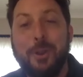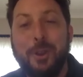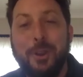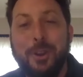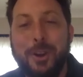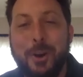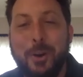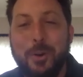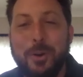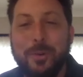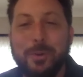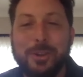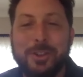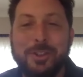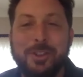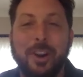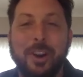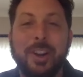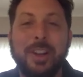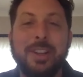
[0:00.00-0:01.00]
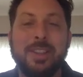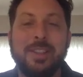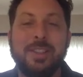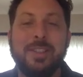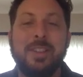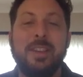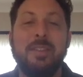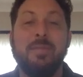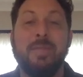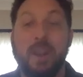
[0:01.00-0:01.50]
You know, we're starting to
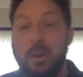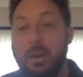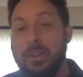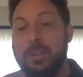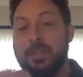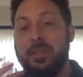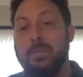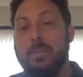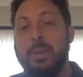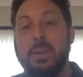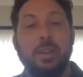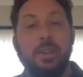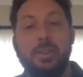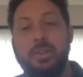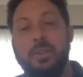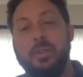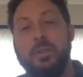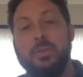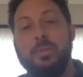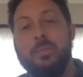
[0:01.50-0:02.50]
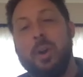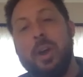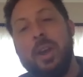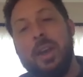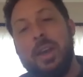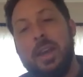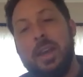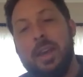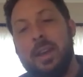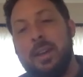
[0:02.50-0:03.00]
see verisimilitude
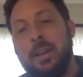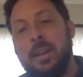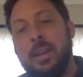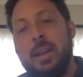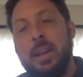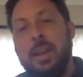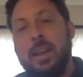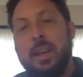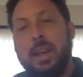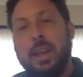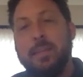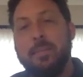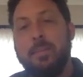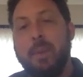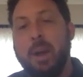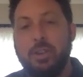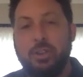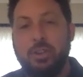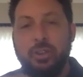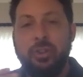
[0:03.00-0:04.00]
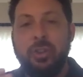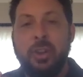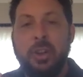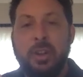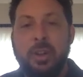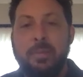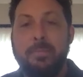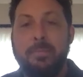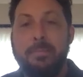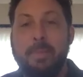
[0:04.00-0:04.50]
break in in a much
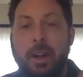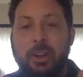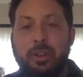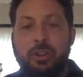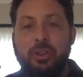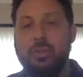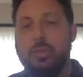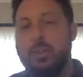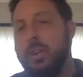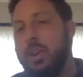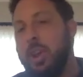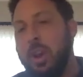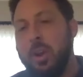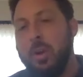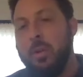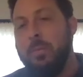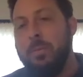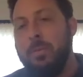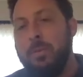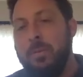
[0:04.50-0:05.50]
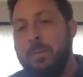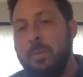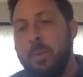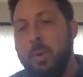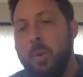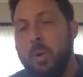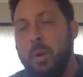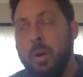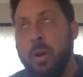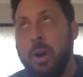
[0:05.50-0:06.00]
much you know
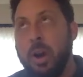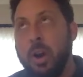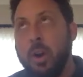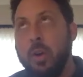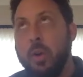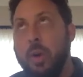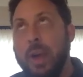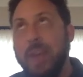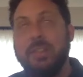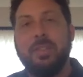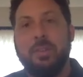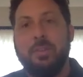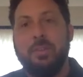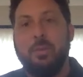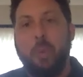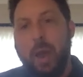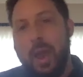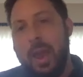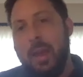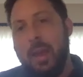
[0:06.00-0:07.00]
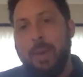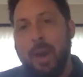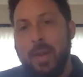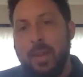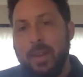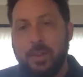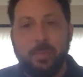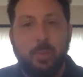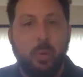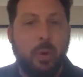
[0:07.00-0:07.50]
more aggressive way by
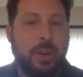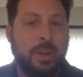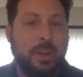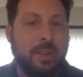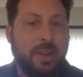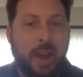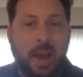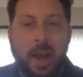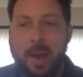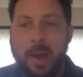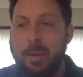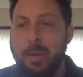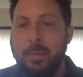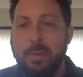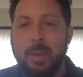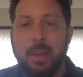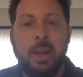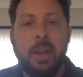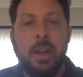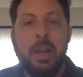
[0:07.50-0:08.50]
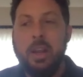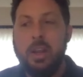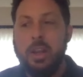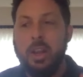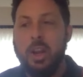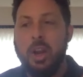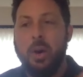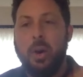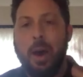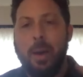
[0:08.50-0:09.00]
this point in time i mean
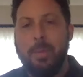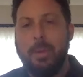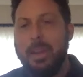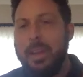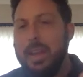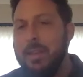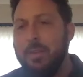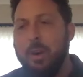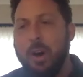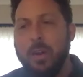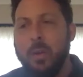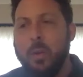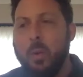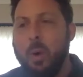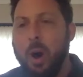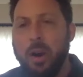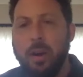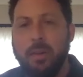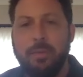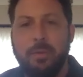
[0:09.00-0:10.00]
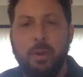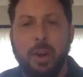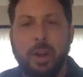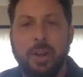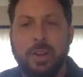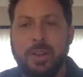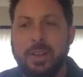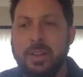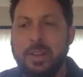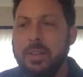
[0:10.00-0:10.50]
you know i believe on the
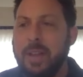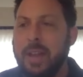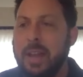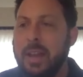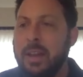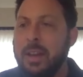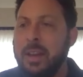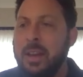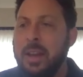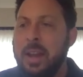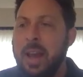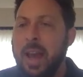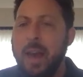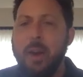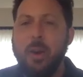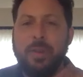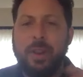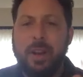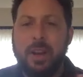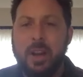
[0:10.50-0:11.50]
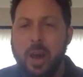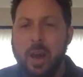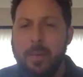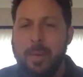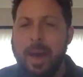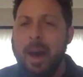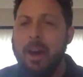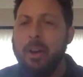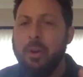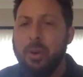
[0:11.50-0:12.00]
waterfront it had i don't know if it had
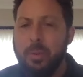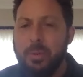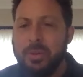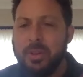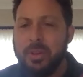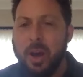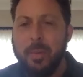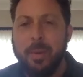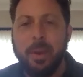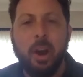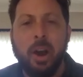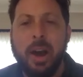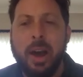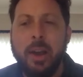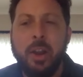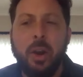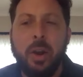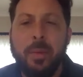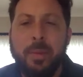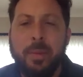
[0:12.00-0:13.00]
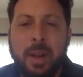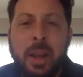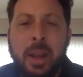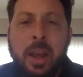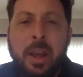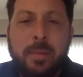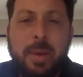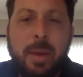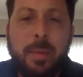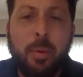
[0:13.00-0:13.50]
come out or it was coming on you know i mean
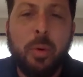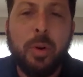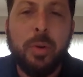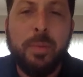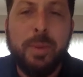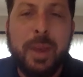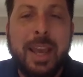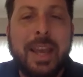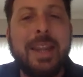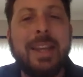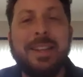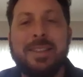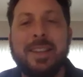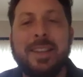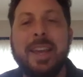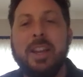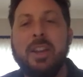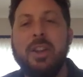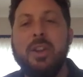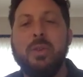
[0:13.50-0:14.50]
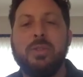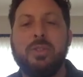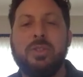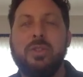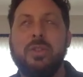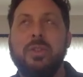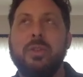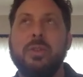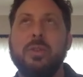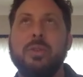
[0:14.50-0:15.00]
people were beginning to get used
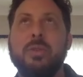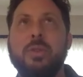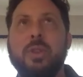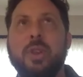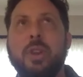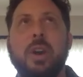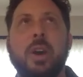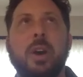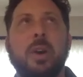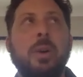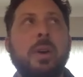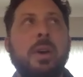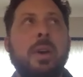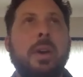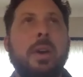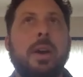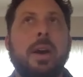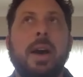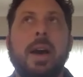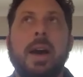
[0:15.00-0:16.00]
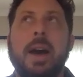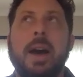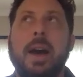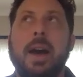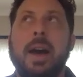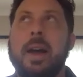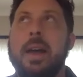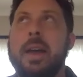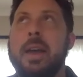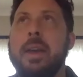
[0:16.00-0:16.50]
to you know
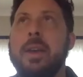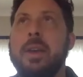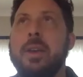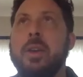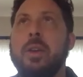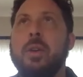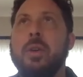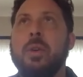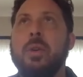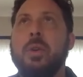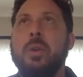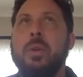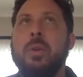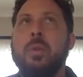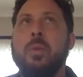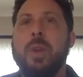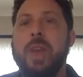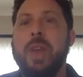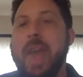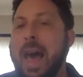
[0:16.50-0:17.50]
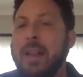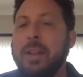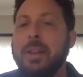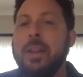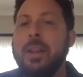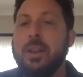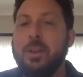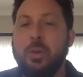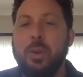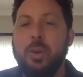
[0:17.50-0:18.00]
uh
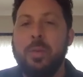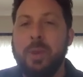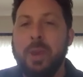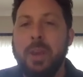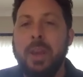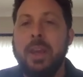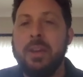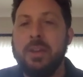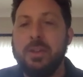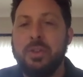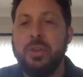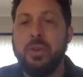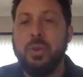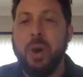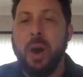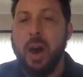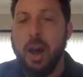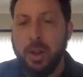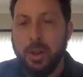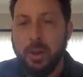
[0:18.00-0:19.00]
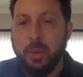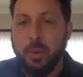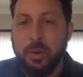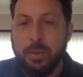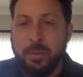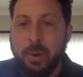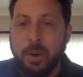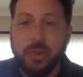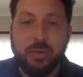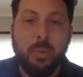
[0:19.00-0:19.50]
reality creeping into
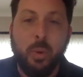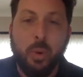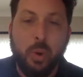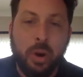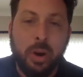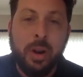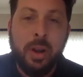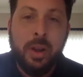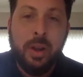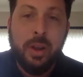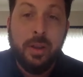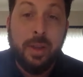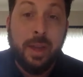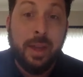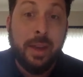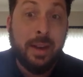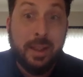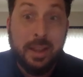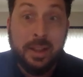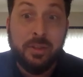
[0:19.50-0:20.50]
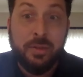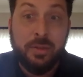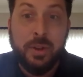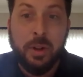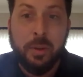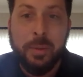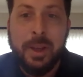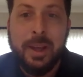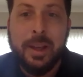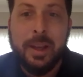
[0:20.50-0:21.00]
hollywood much more than this
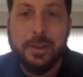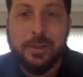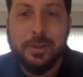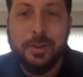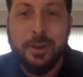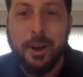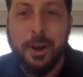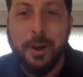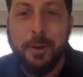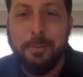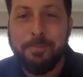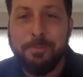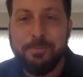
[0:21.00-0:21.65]
film is you know